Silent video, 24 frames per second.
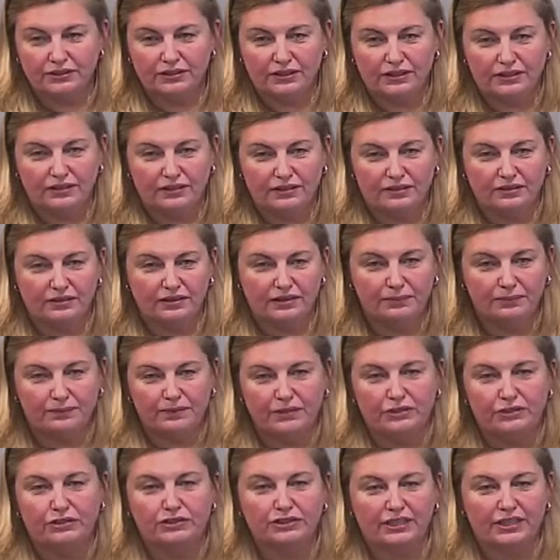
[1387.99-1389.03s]
then there'd be
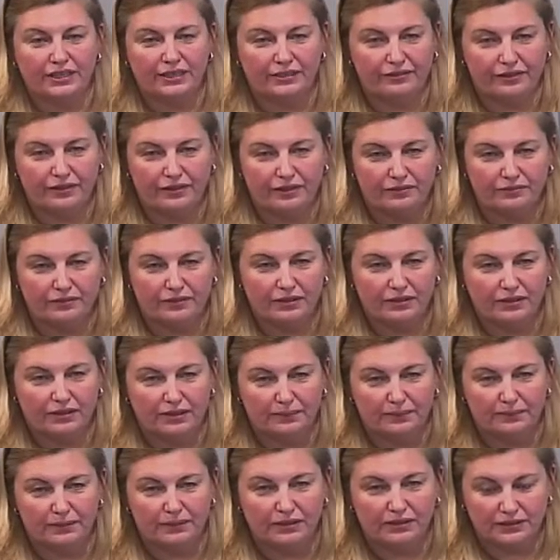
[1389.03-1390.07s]
a sharing of the
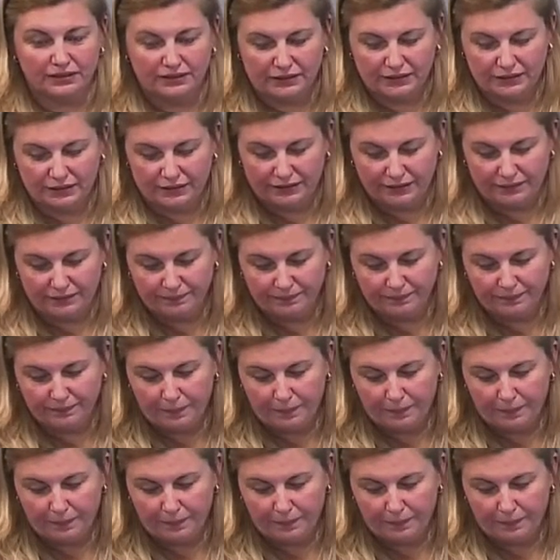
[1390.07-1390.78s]
liability.